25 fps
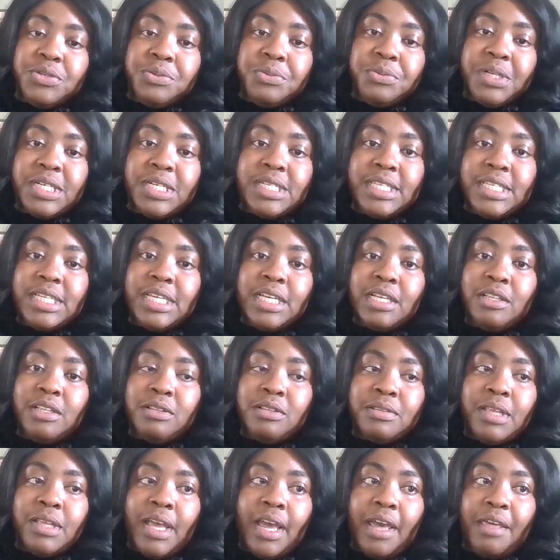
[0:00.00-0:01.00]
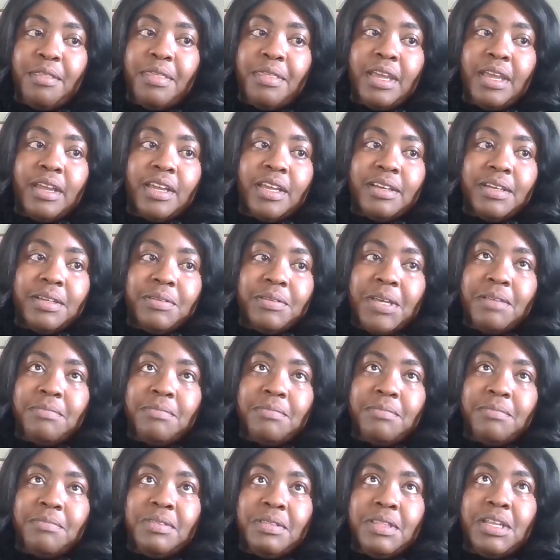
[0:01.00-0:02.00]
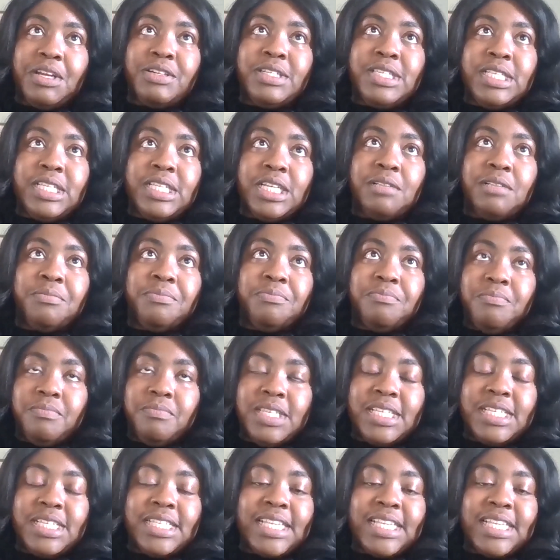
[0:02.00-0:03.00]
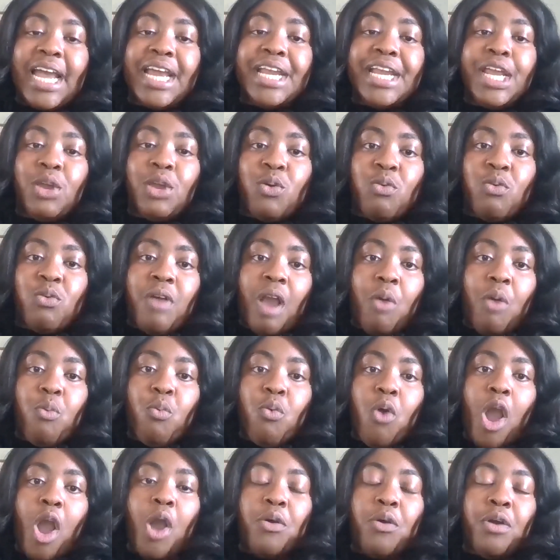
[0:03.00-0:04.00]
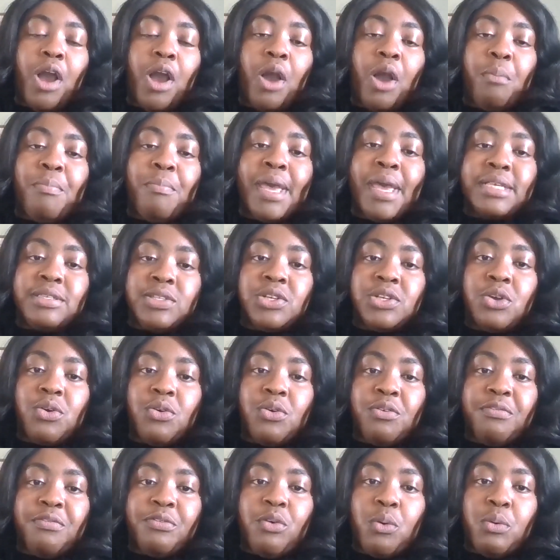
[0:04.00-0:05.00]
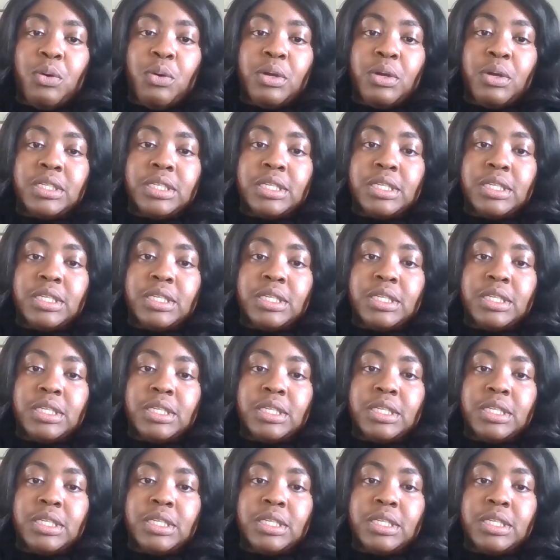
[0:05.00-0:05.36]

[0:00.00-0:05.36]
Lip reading: We're still, I think they're still deciding how best to go forward.